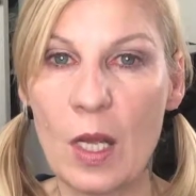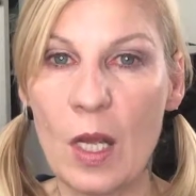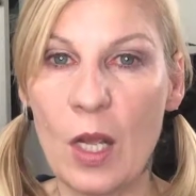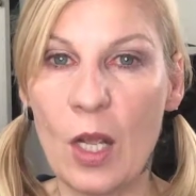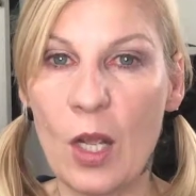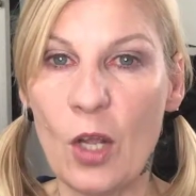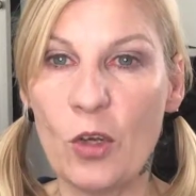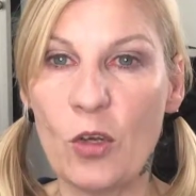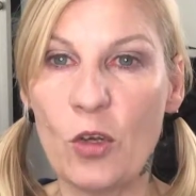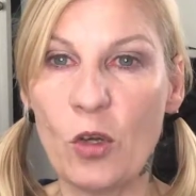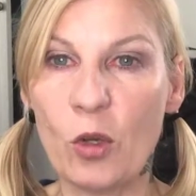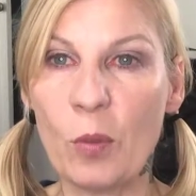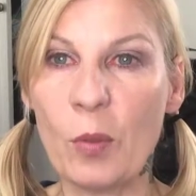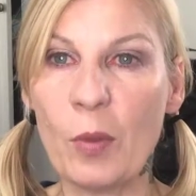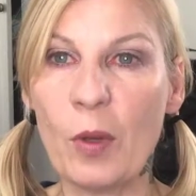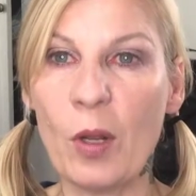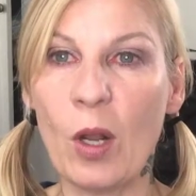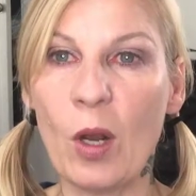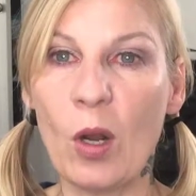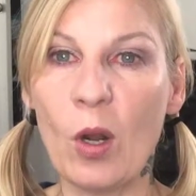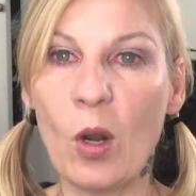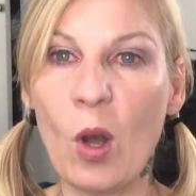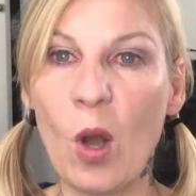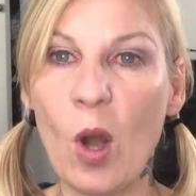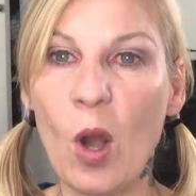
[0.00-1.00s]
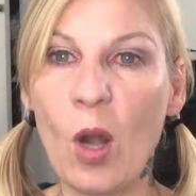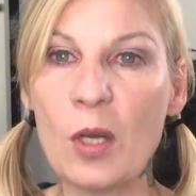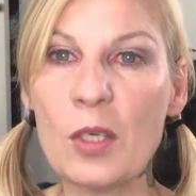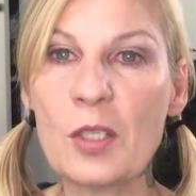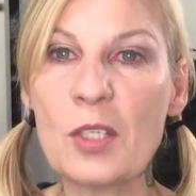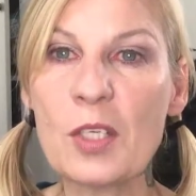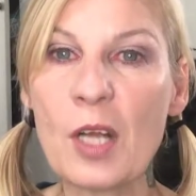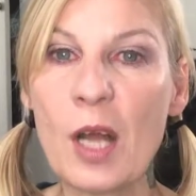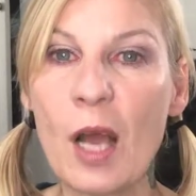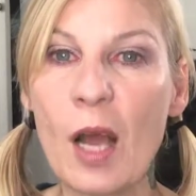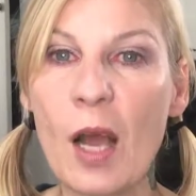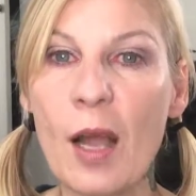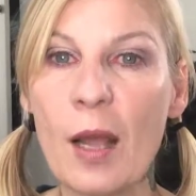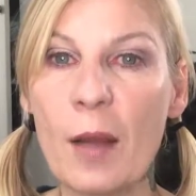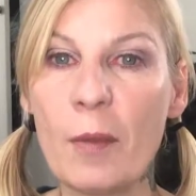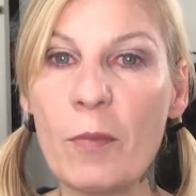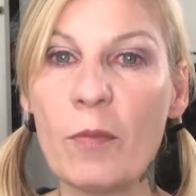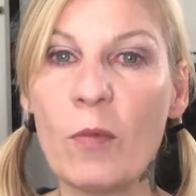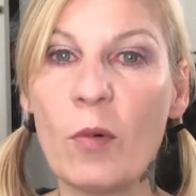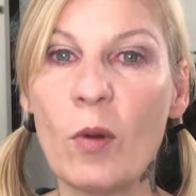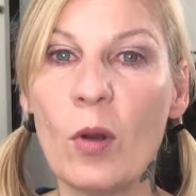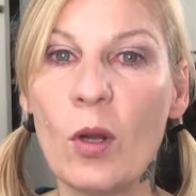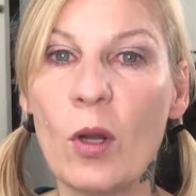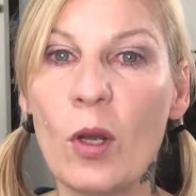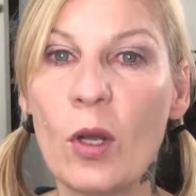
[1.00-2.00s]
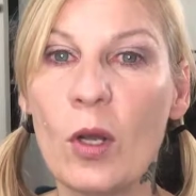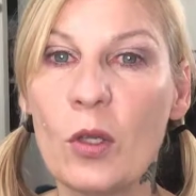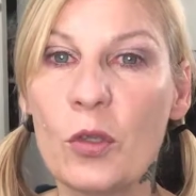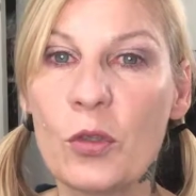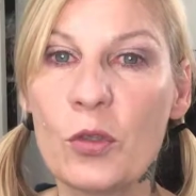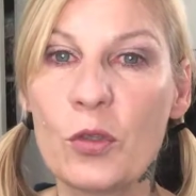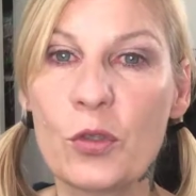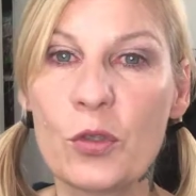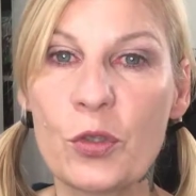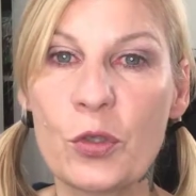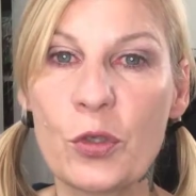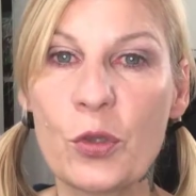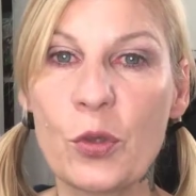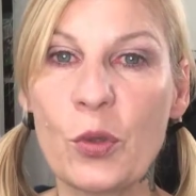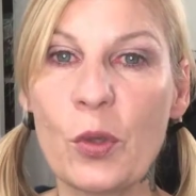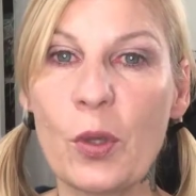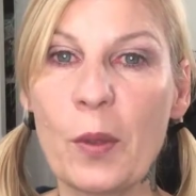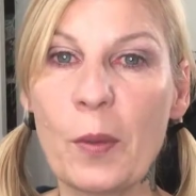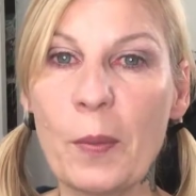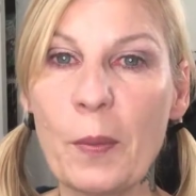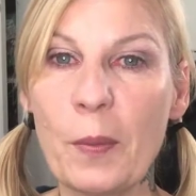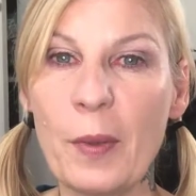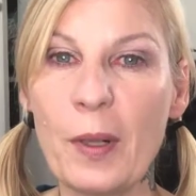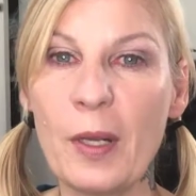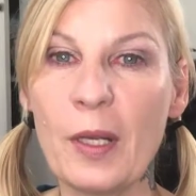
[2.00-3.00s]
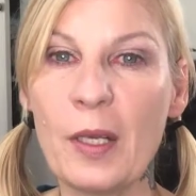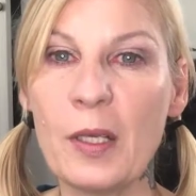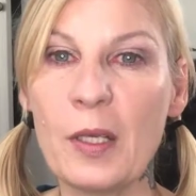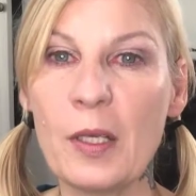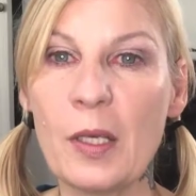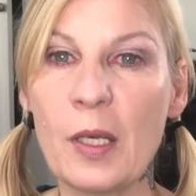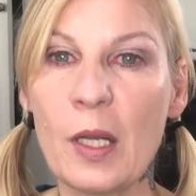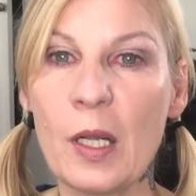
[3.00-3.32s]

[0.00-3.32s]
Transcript: It took me a long time to admit